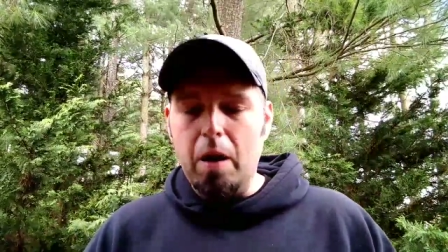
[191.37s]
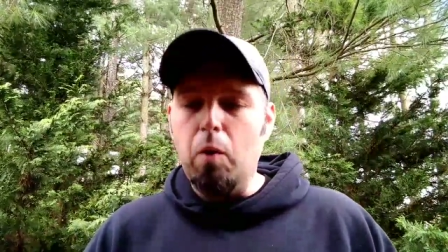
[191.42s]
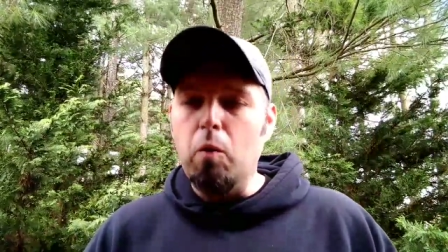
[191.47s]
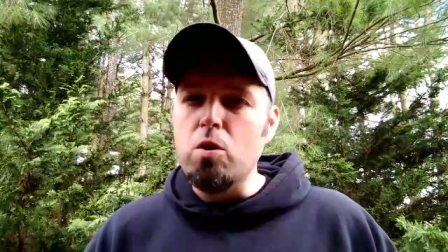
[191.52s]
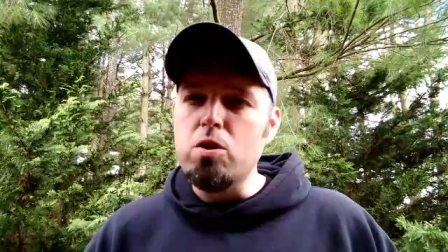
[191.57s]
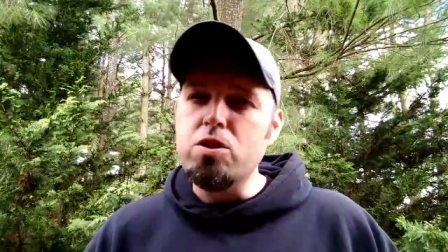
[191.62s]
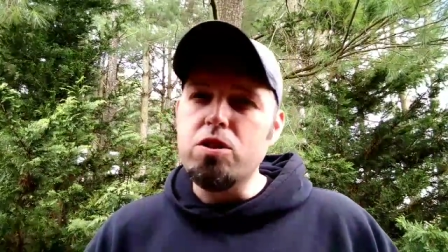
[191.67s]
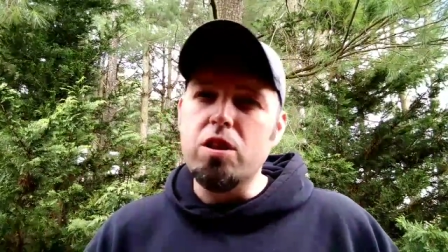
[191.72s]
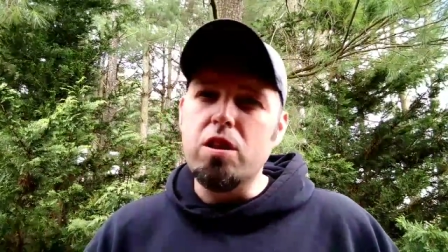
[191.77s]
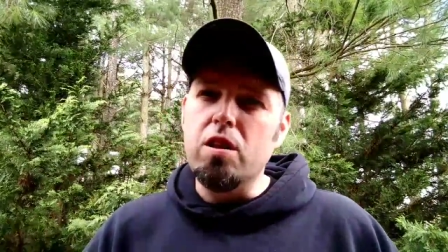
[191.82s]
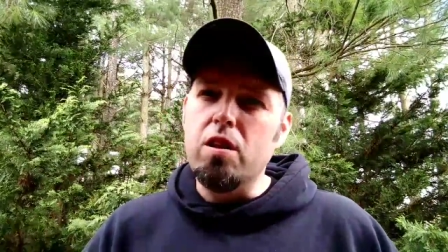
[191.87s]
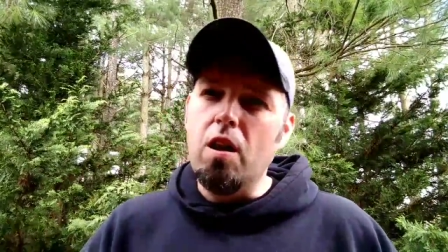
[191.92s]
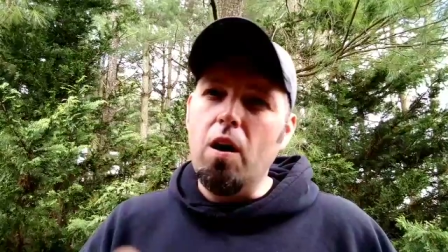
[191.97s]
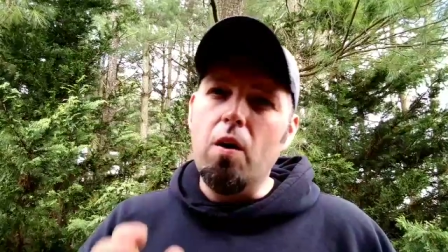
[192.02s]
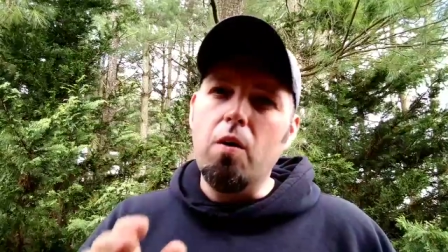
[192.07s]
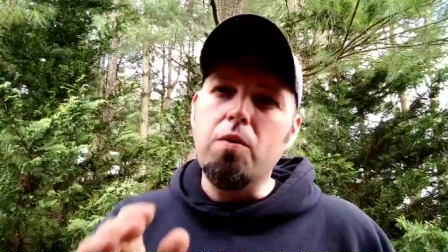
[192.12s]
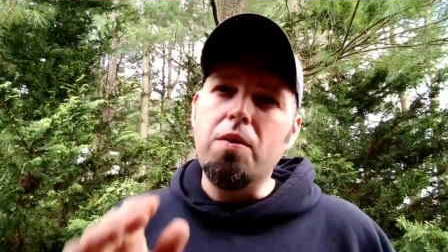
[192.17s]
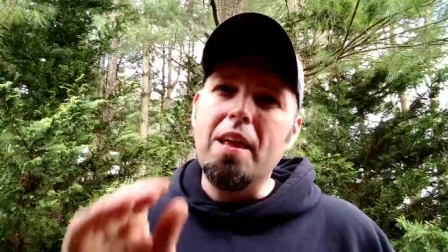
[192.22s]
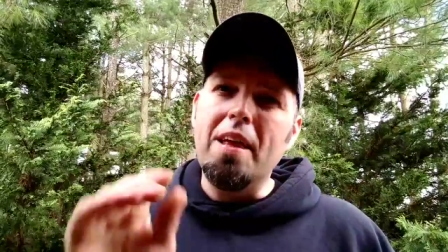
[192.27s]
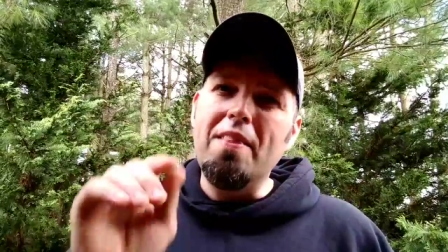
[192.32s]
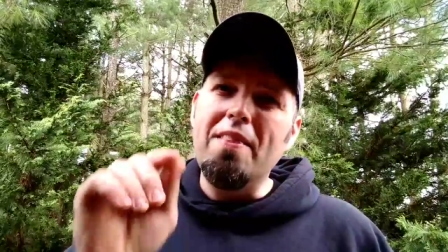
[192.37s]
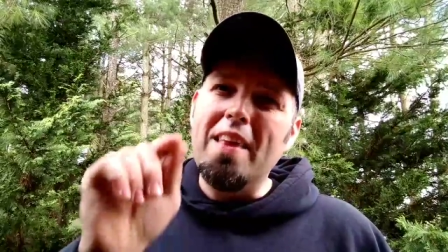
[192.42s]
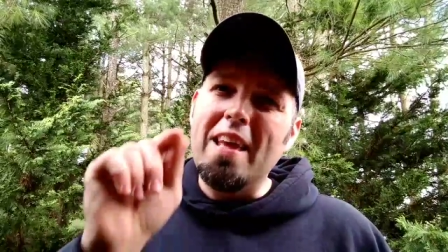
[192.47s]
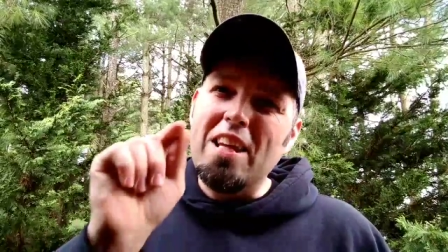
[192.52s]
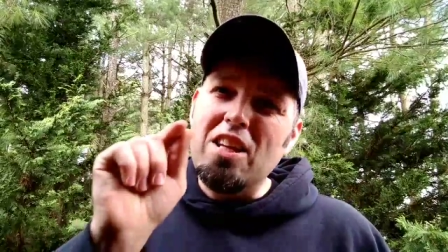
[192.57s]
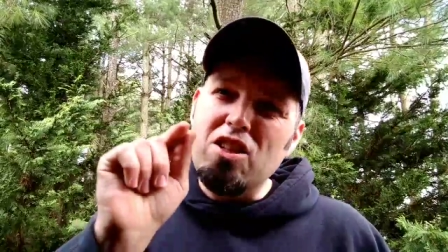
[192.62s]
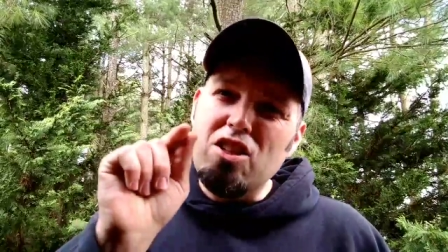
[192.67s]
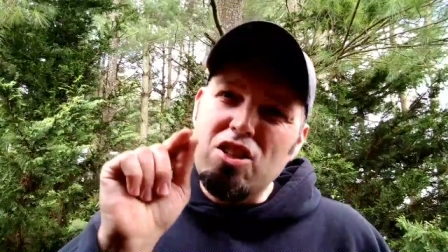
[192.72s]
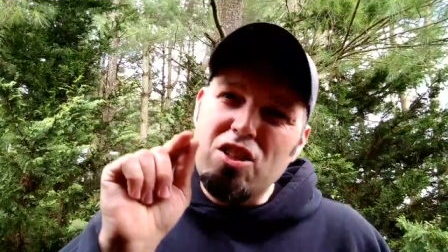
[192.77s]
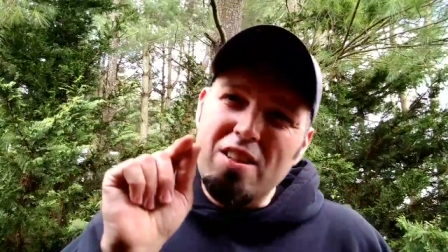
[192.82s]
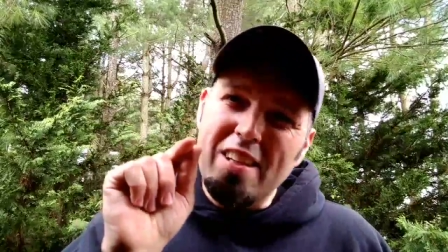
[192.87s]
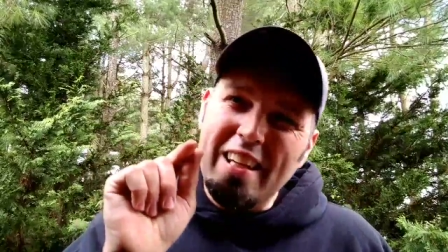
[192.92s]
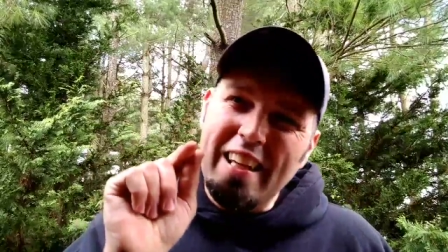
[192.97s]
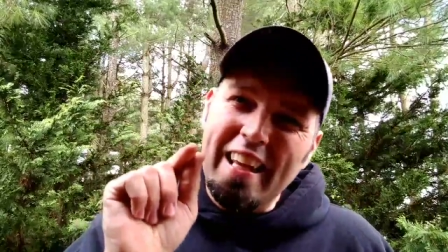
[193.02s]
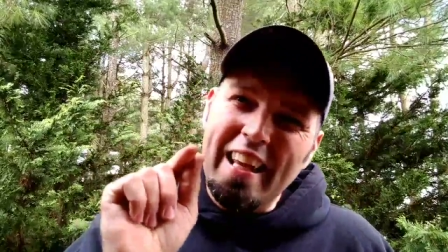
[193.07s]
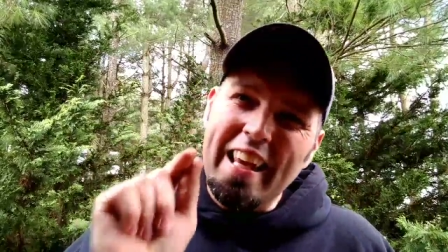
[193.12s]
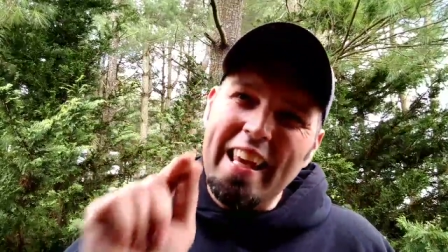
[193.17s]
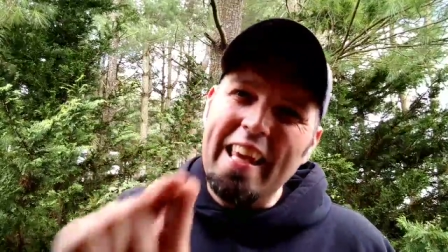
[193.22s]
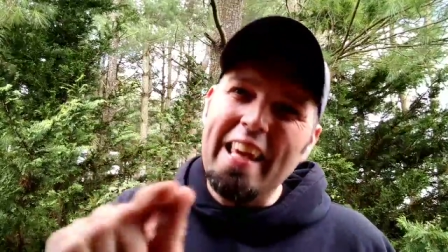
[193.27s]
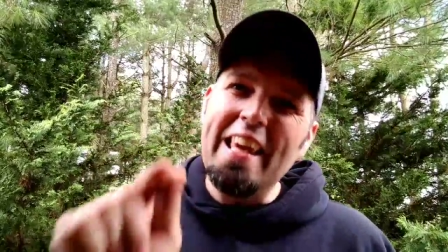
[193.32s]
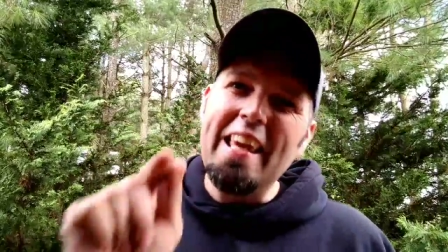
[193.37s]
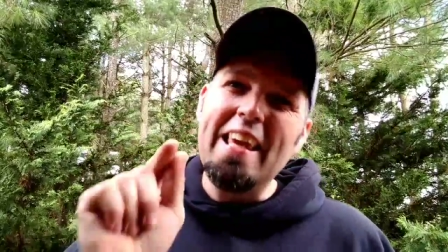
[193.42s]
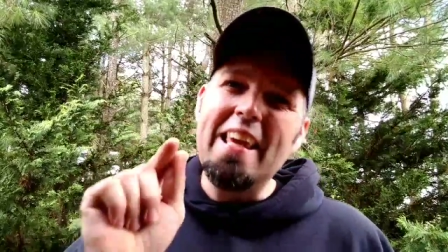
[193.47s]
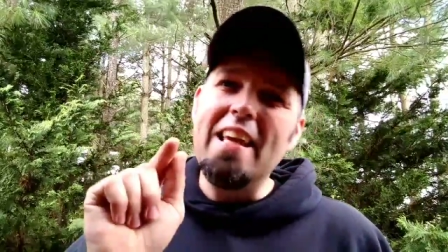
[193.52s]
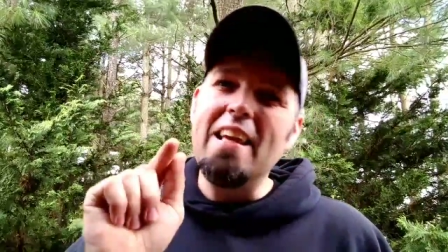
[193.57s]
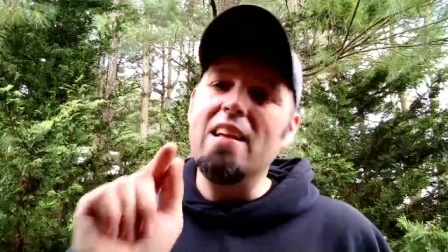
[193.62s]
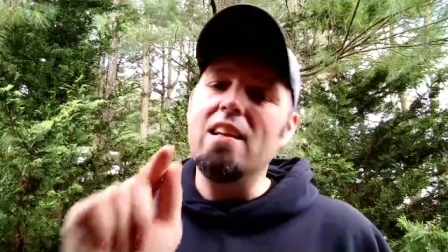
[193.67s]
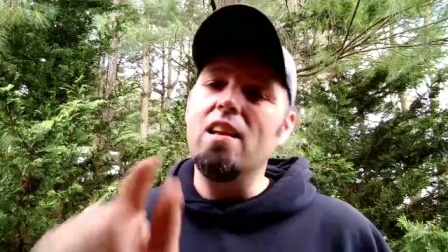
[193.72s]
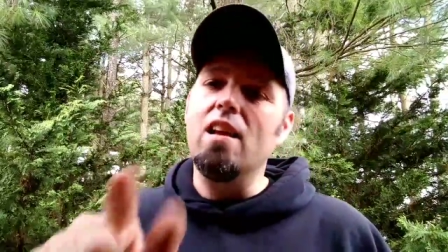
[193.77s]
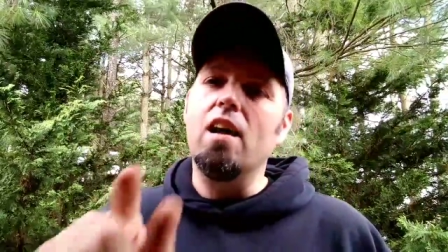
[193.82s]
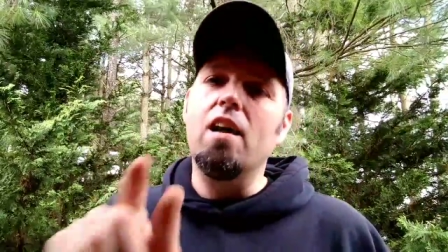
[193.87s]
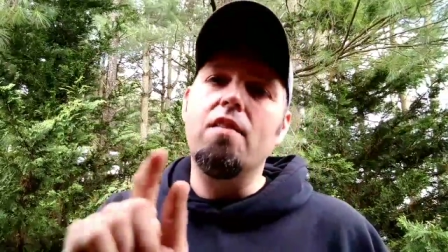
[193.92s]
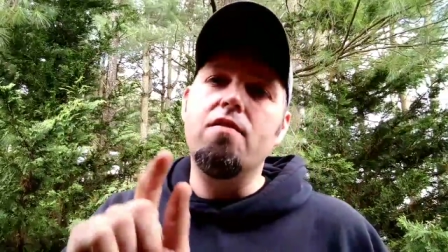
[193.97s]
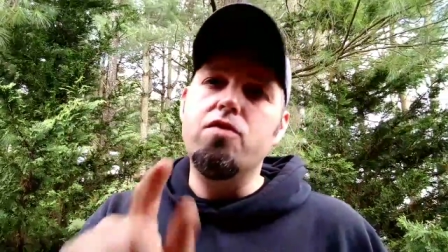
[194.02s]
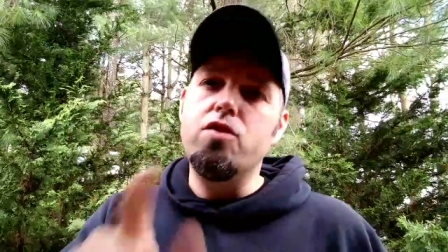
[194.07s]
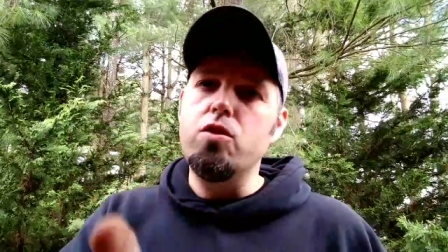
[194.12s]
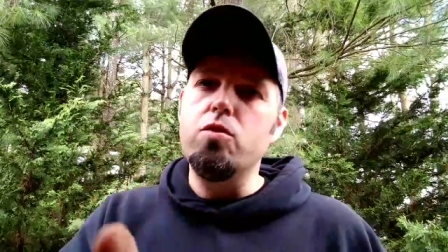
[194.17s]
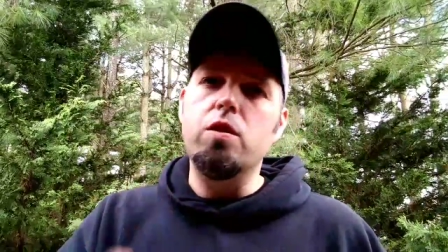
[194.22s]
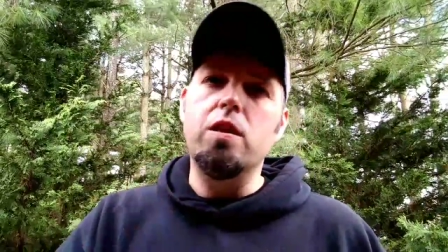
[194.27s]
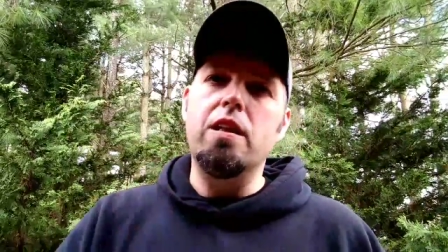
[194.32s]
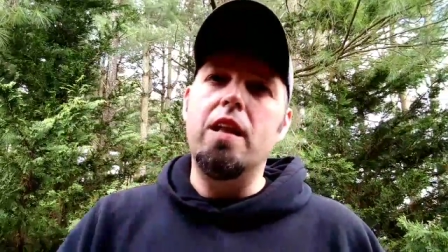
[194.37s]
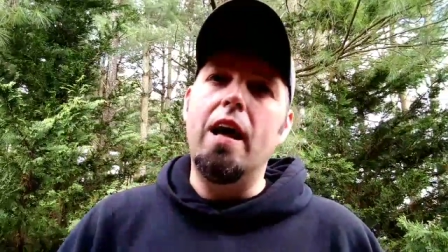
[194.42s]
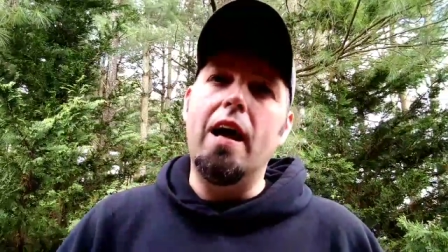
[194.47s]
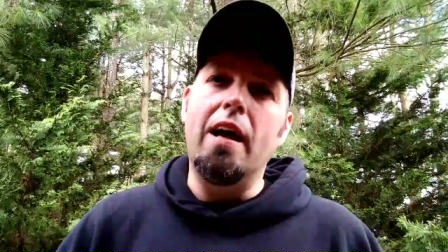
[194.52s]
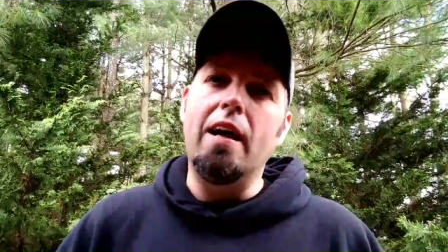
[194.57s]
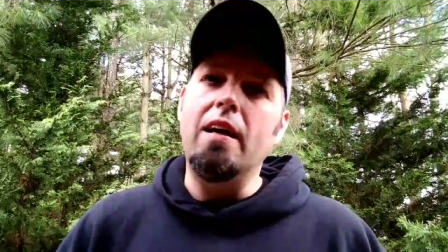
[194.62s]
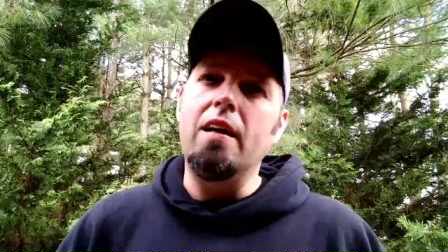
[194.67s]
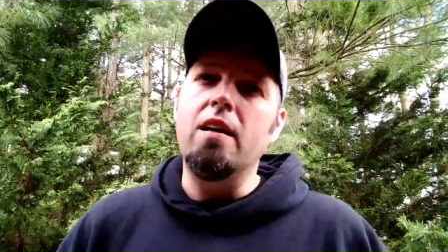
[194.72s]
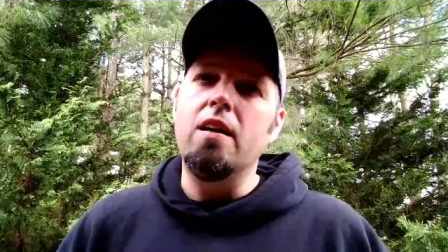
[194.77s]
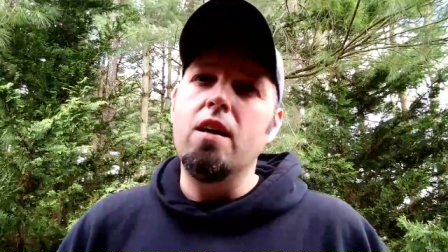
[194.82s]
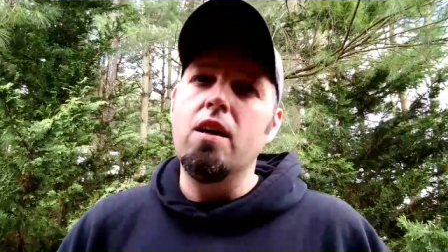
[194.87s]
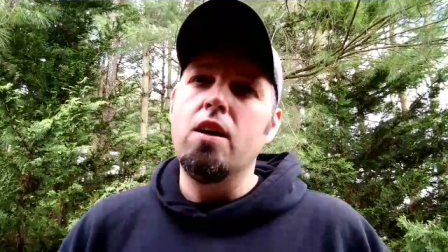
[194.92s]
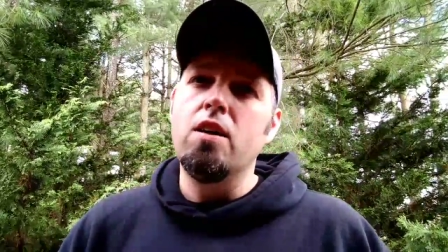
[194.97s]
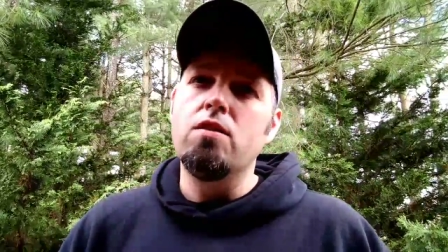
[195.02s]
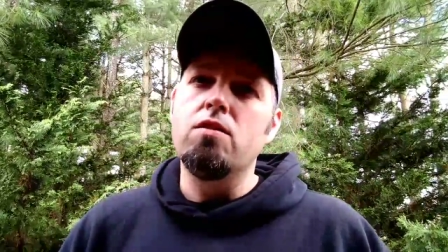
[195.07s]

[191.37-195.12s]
But I want you to know that, that he loves you today.